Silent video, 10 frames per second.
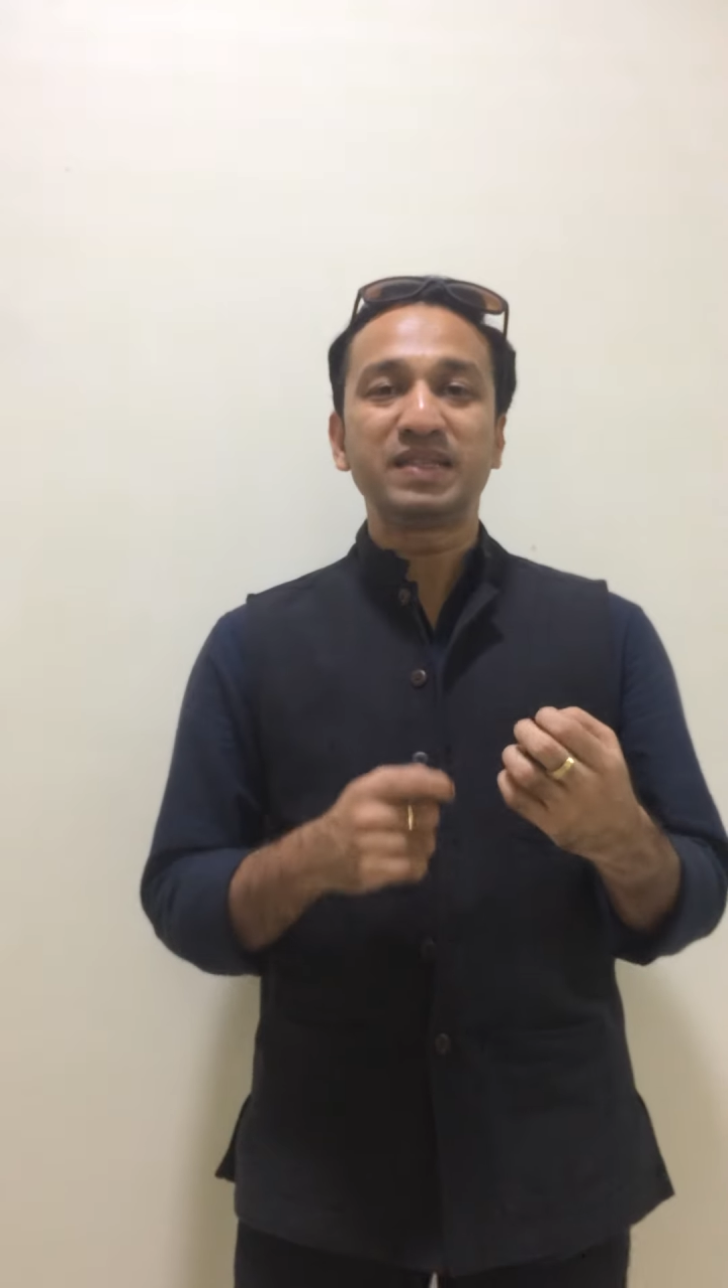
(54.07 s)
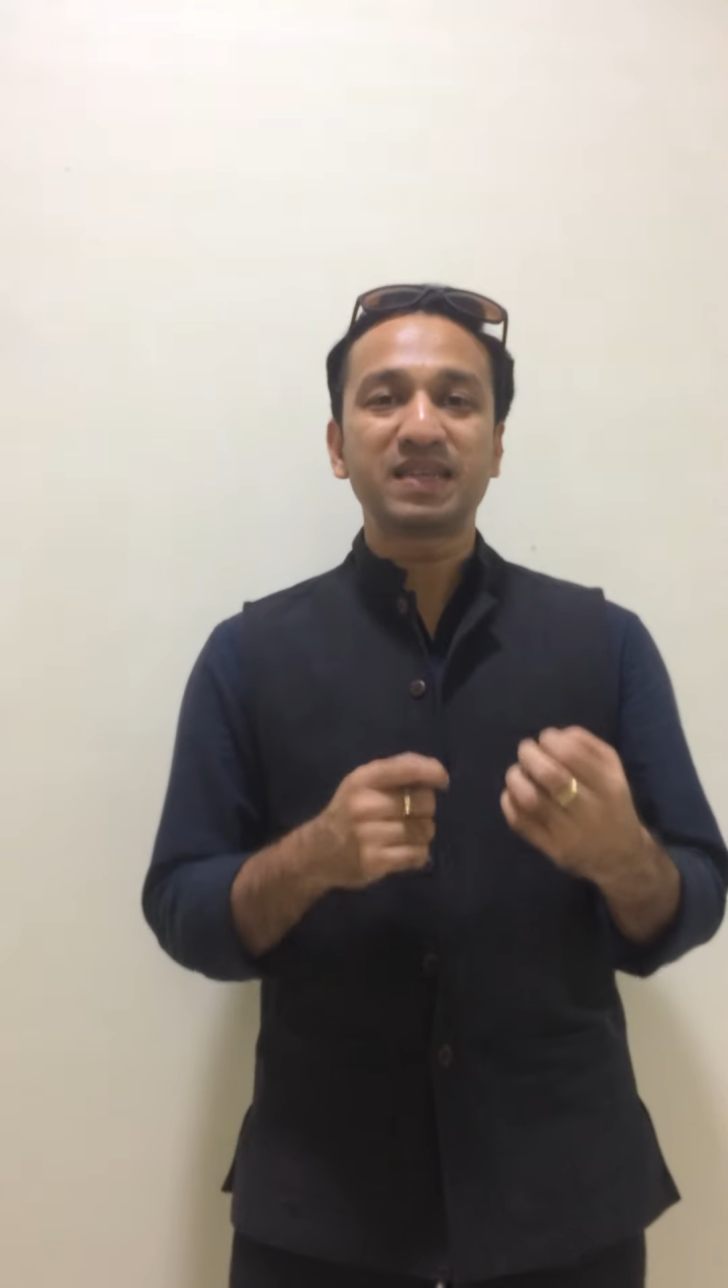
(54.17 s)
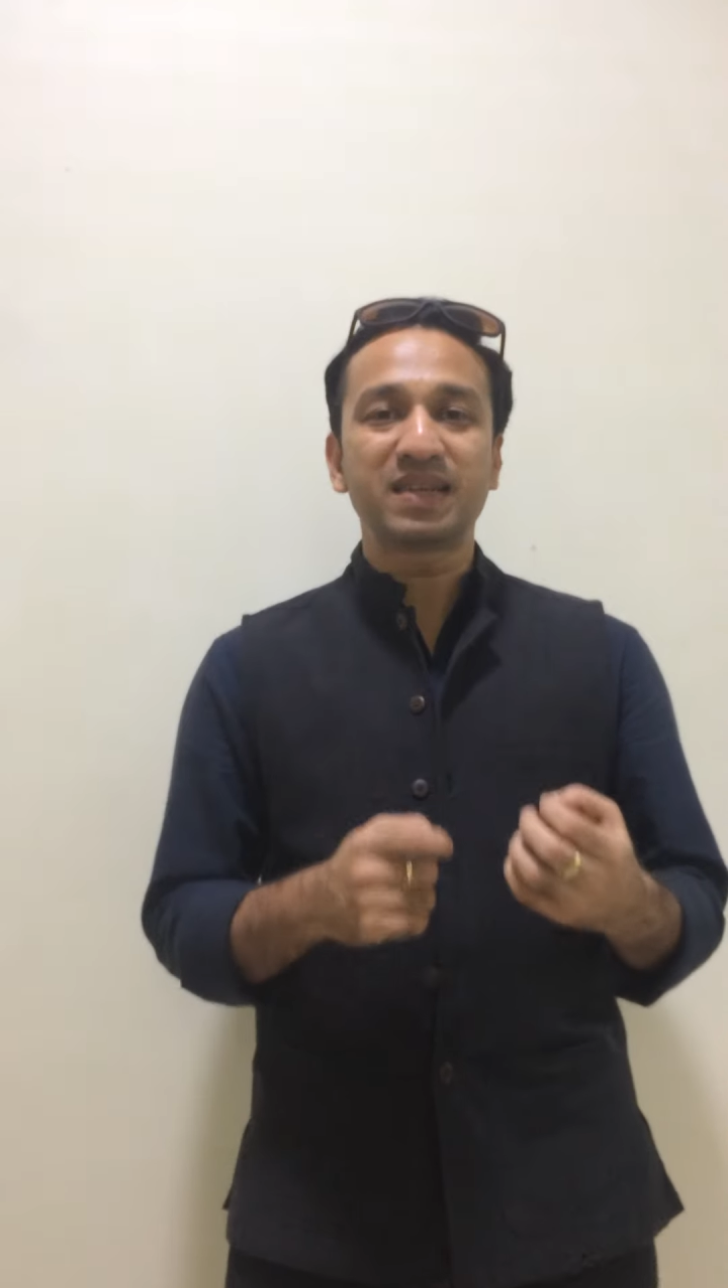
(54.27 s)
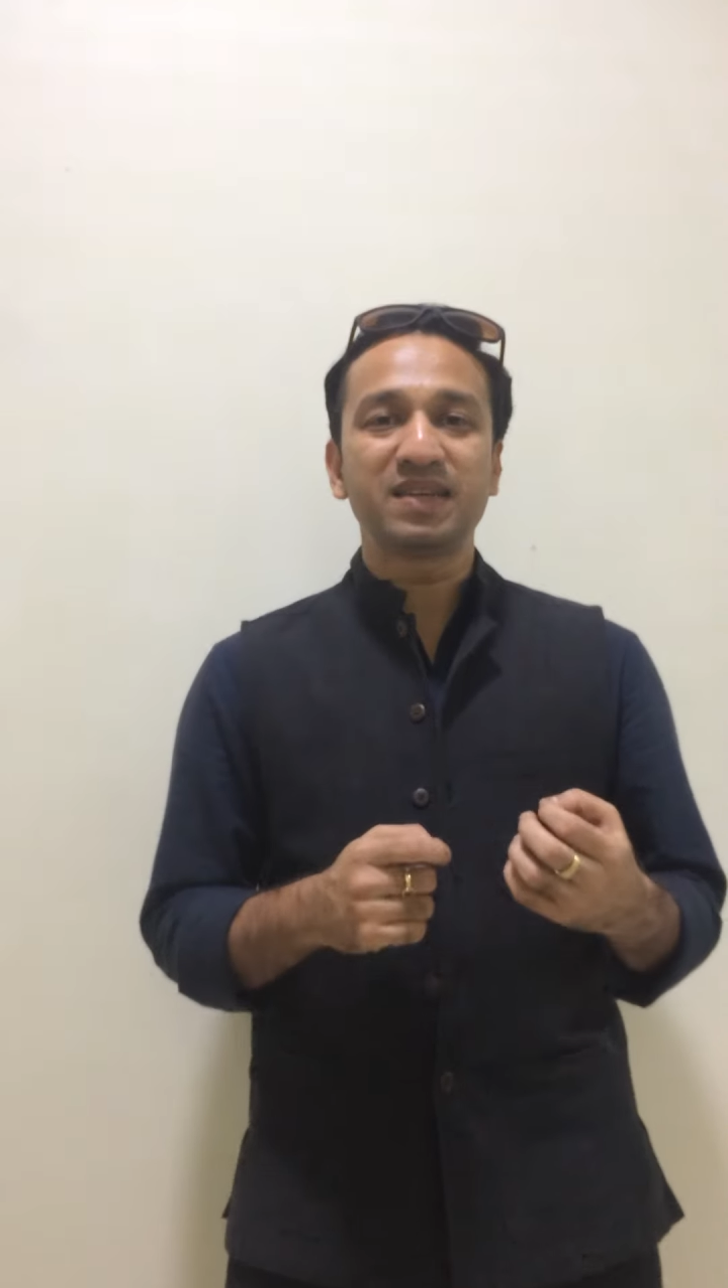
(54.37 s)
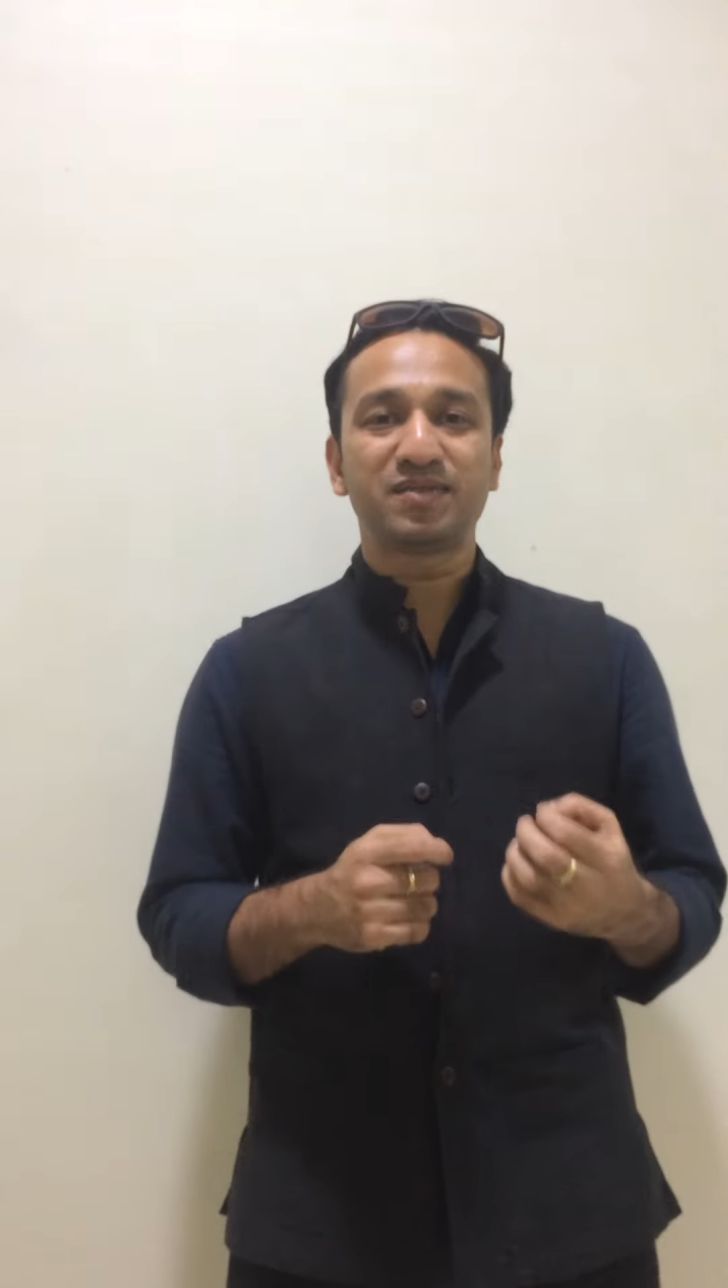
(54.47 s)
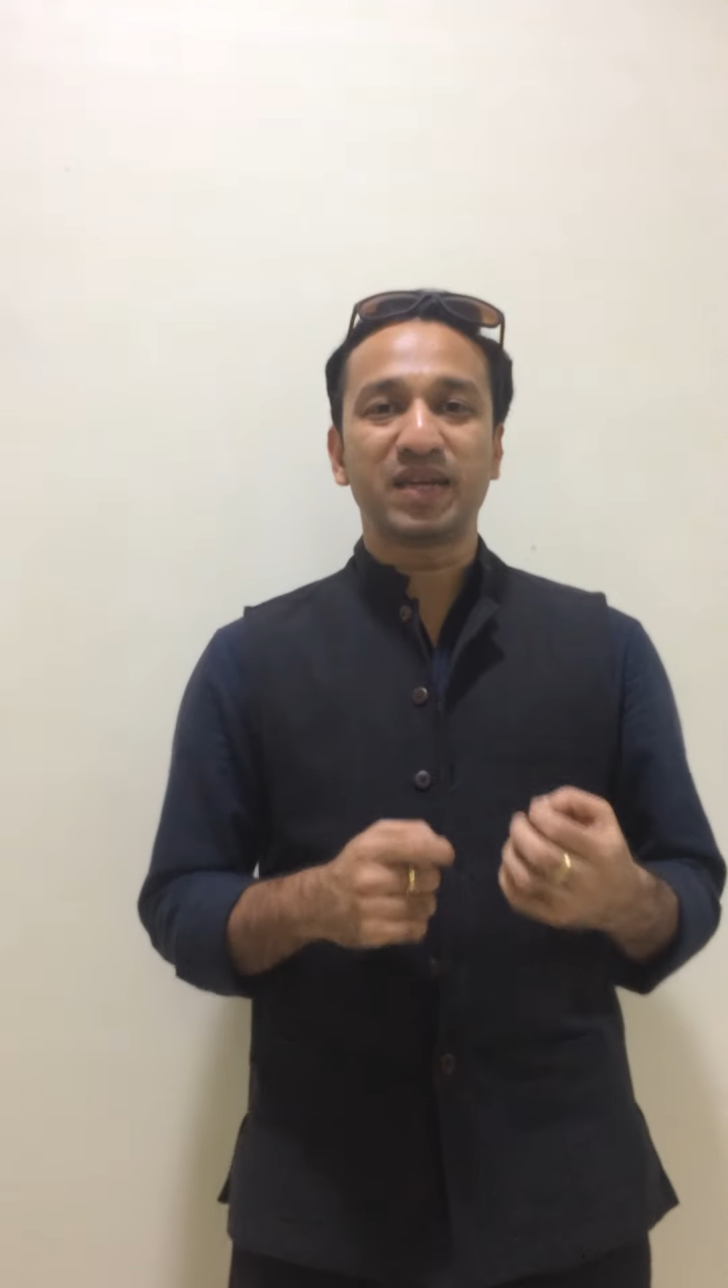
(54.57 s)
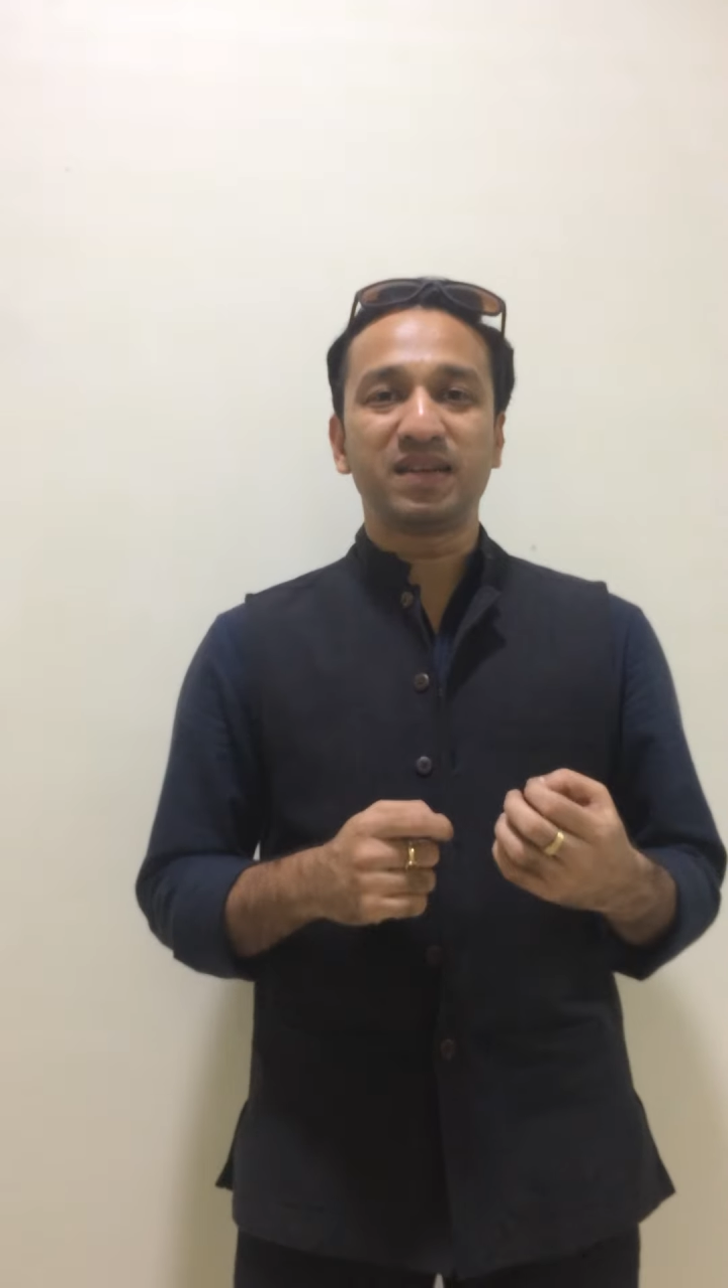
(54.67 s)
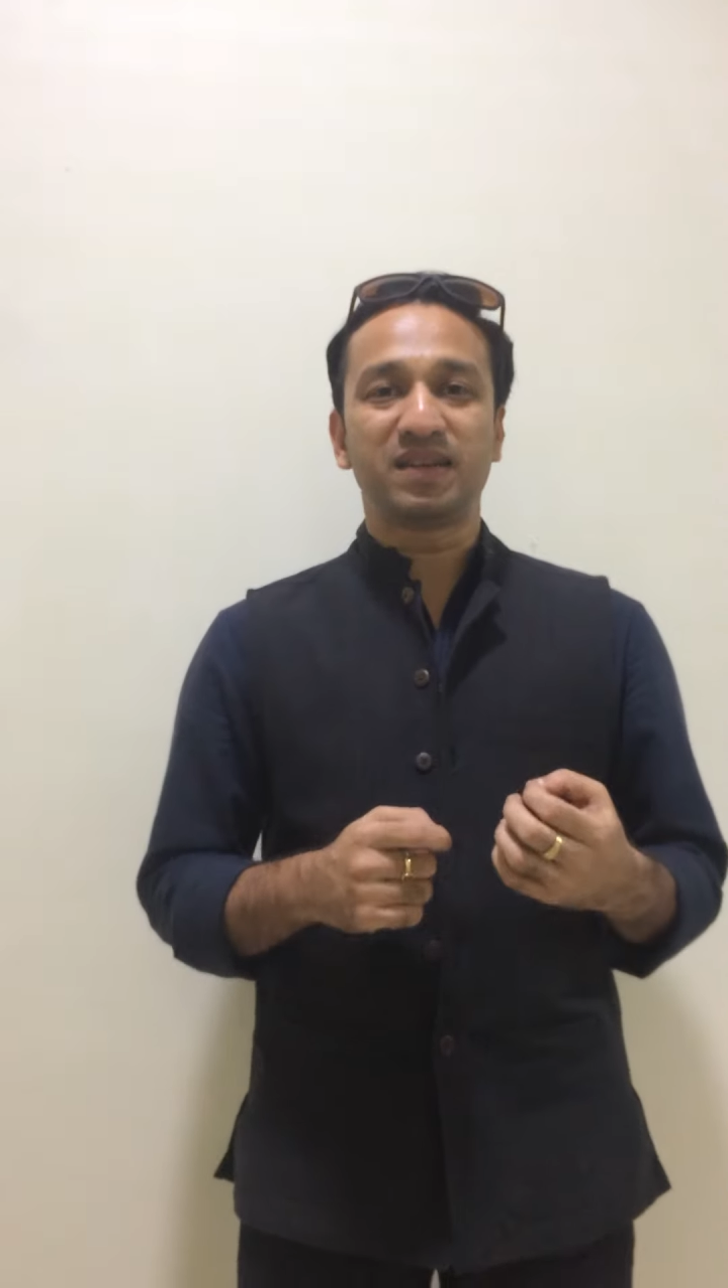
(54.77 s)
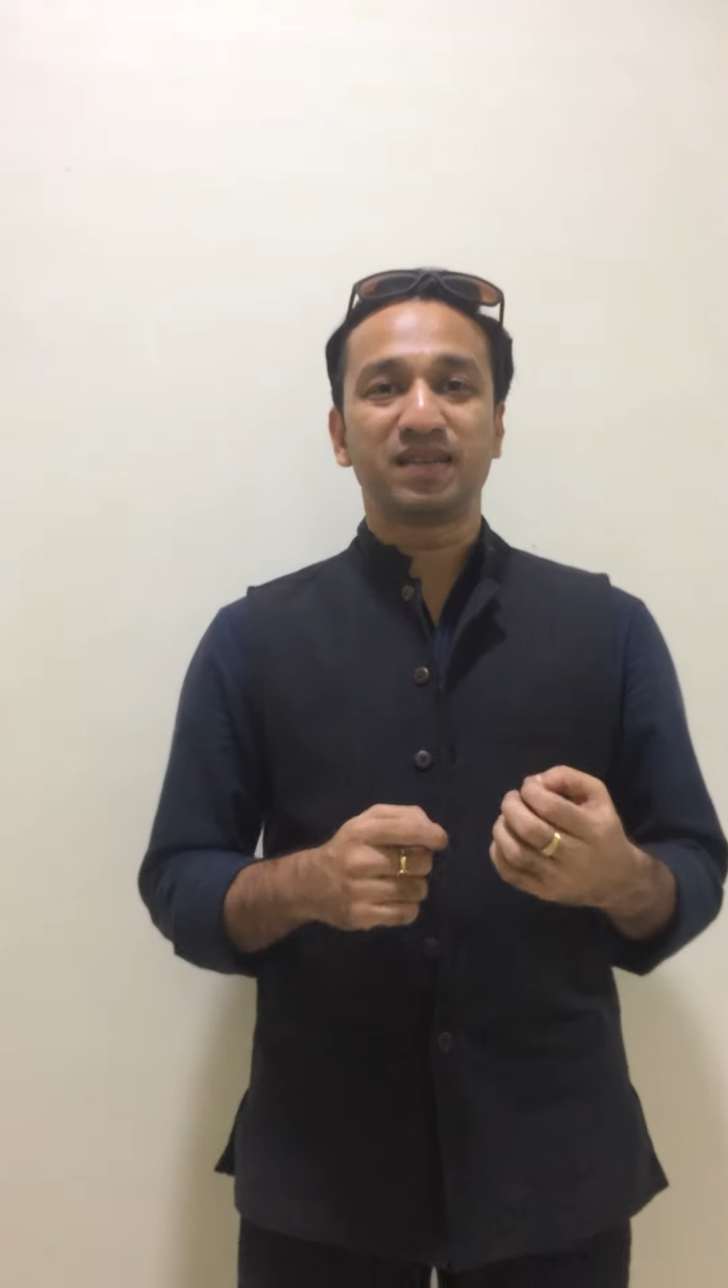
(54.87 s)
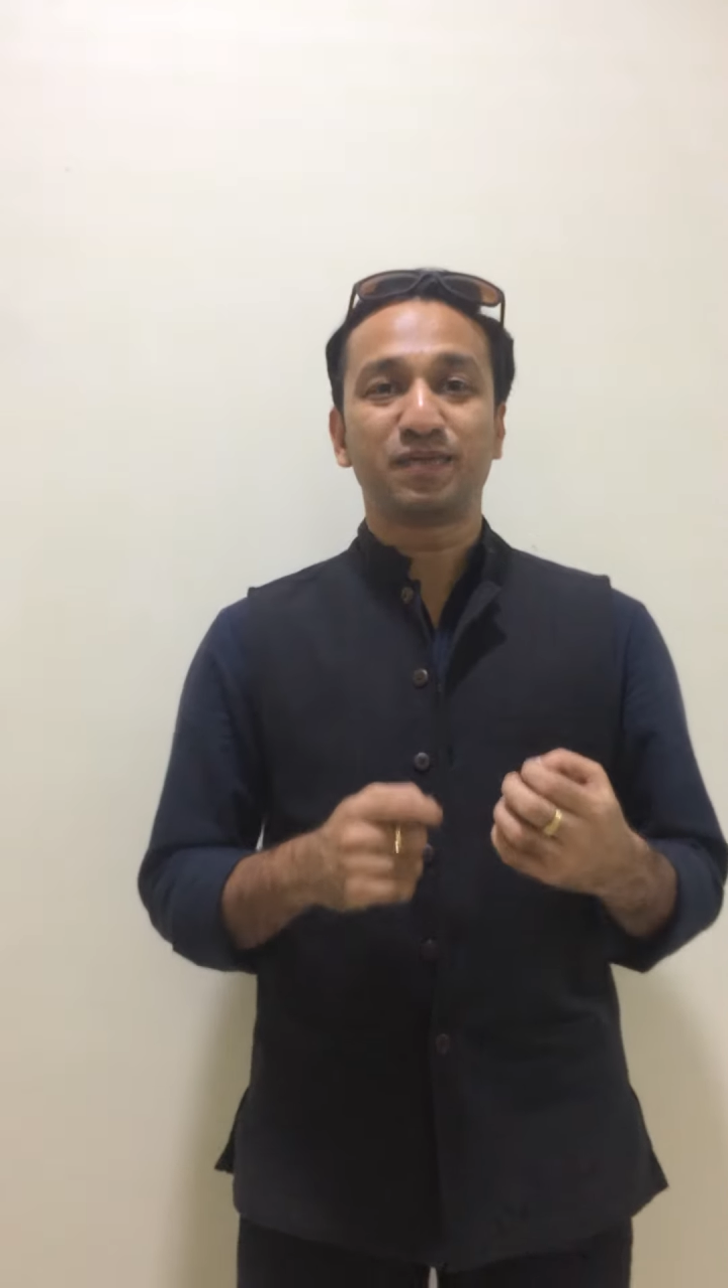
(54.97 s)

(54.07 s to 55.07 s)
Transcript: physical trainer,